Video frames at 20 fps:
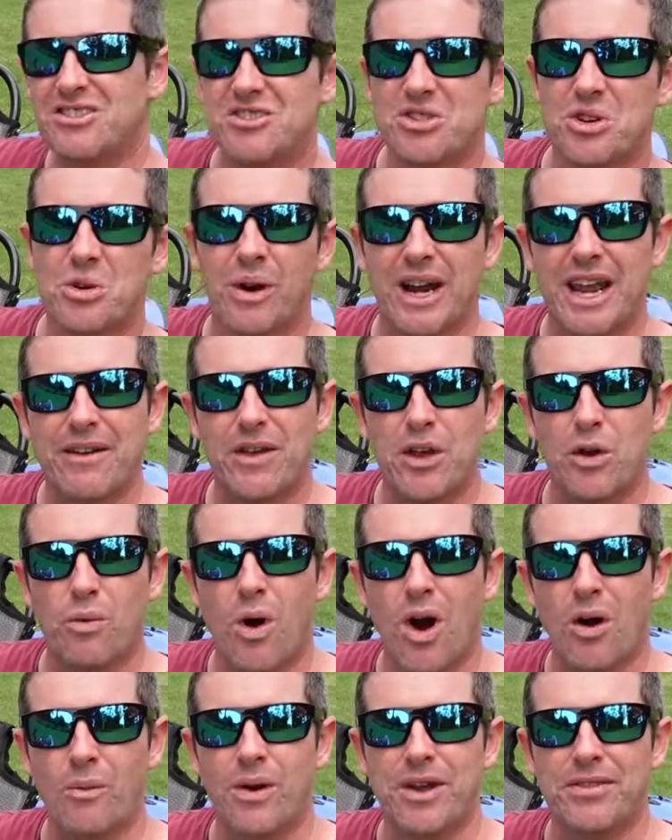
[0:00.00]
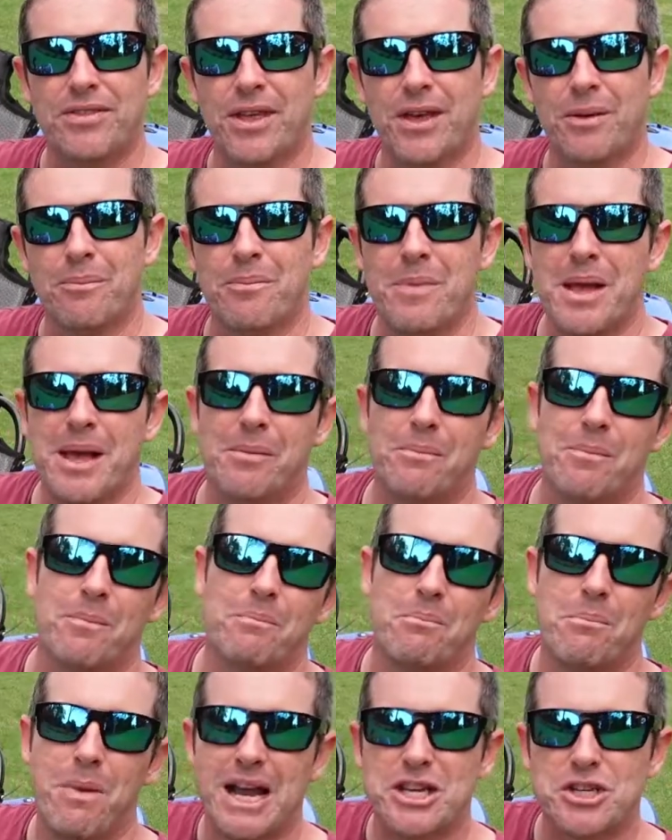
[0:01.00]
do whatever you want with them,
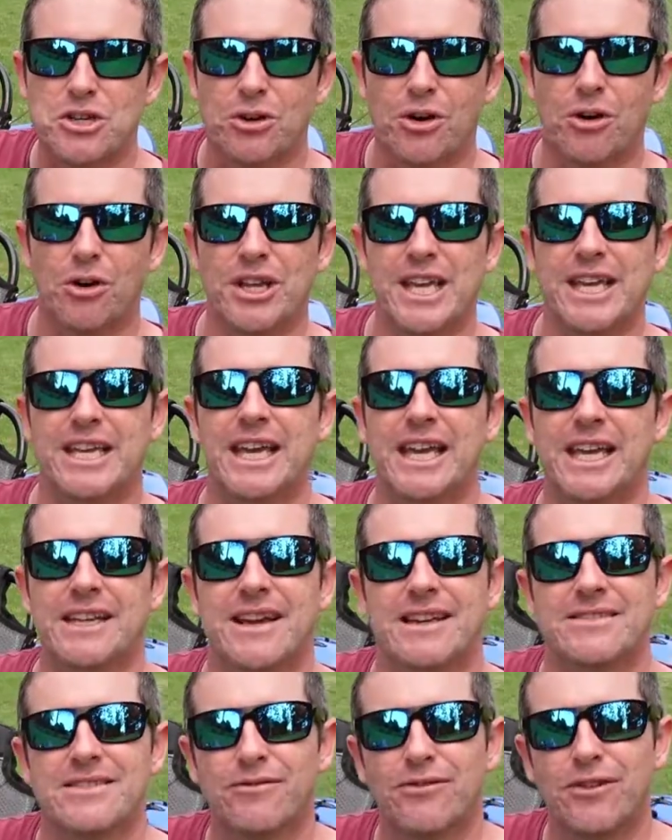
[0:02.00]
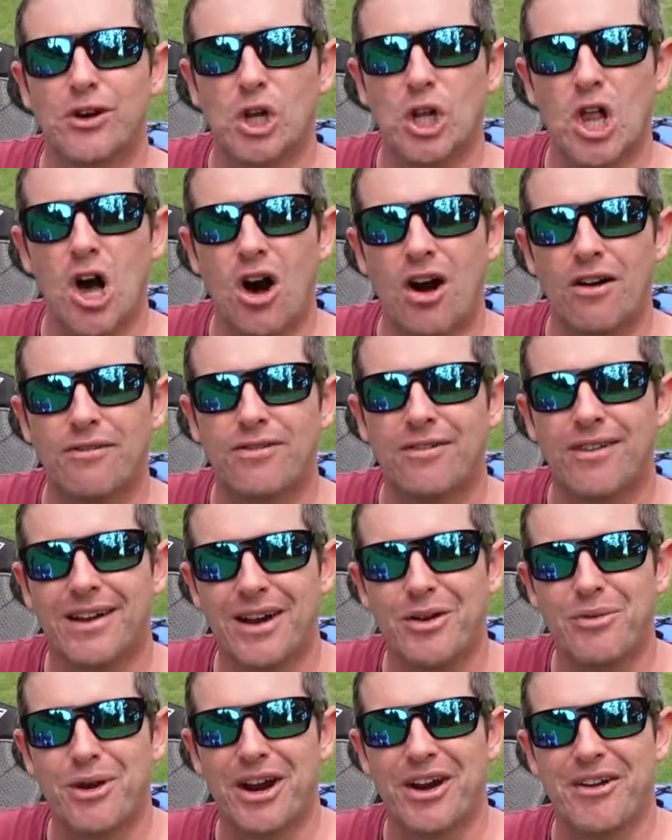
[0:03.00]
make sure all your gear doesn't fall off
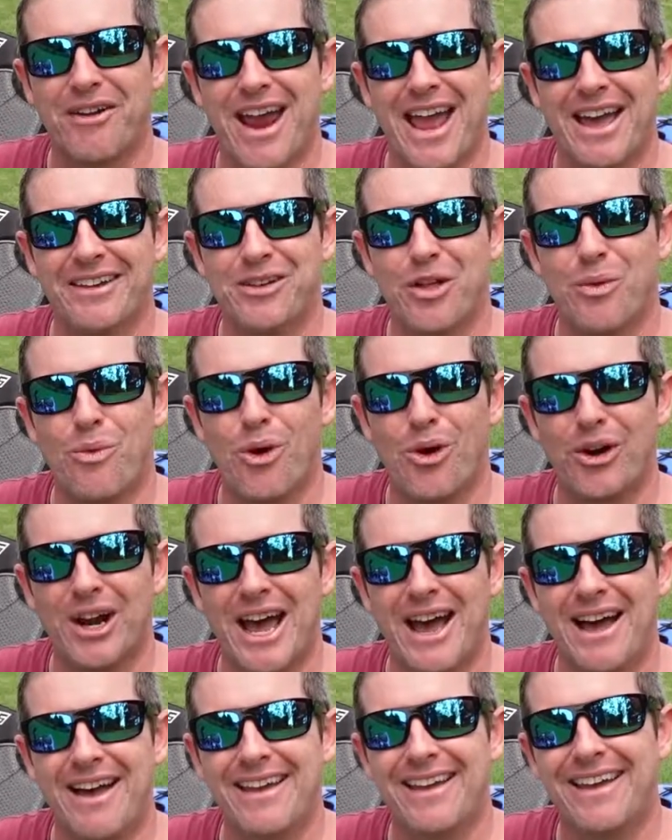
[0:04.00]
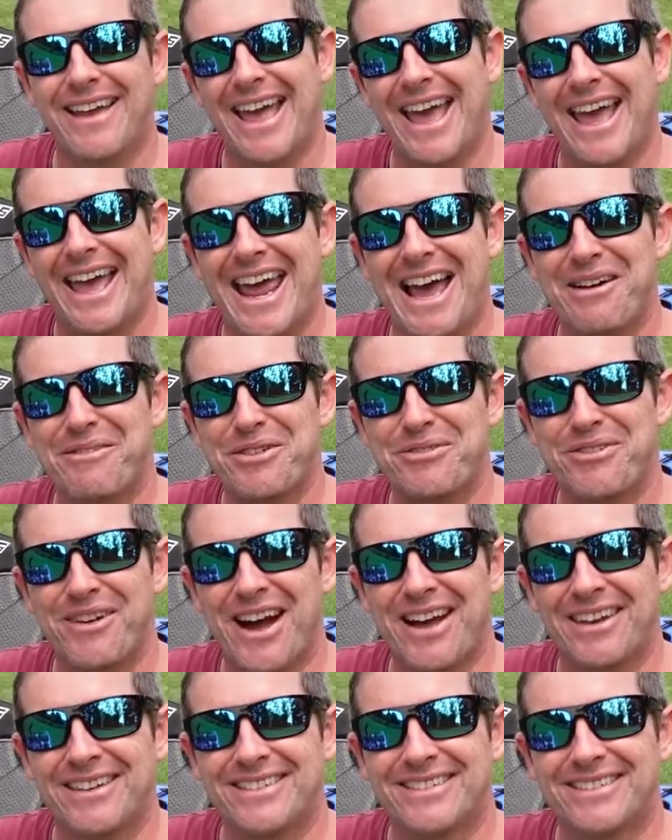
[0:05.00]
while you're out in the water and having
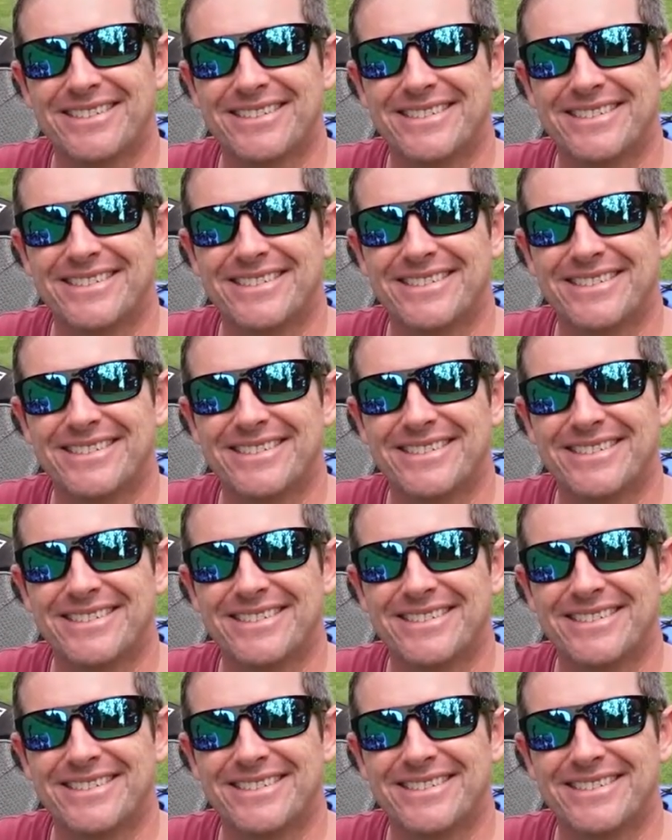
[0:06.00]
fun.